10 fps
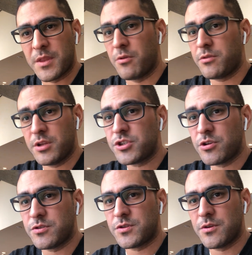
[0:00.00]
Not in the
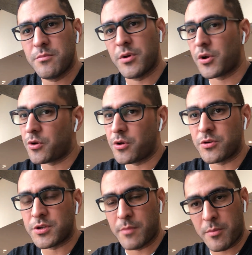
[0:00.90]
short term, but on the long
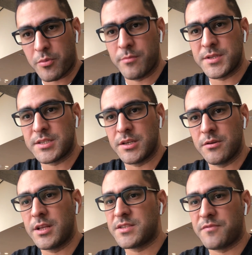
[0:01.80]
term, I promise you,
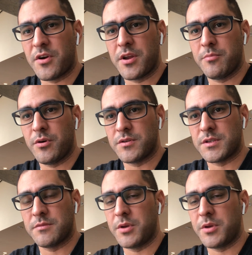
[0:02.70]
that's very important.